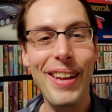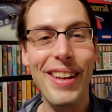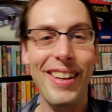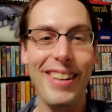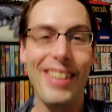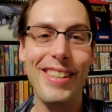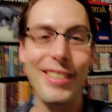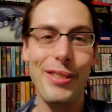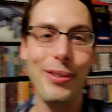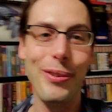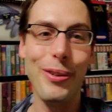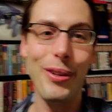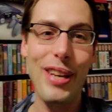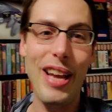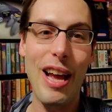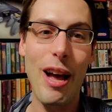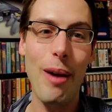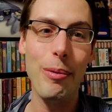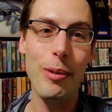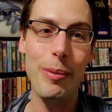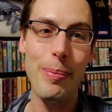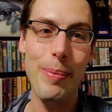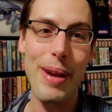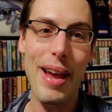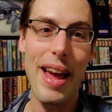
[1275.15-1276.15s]
because it really
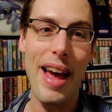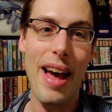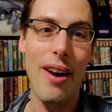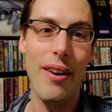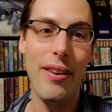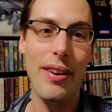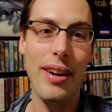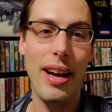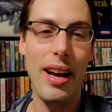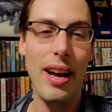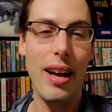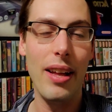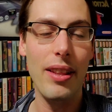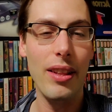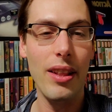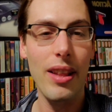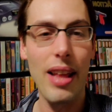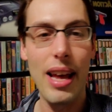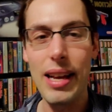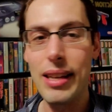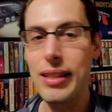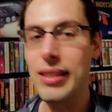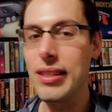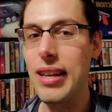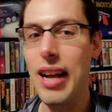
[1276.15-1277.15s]
helps me out. Uh, the likes,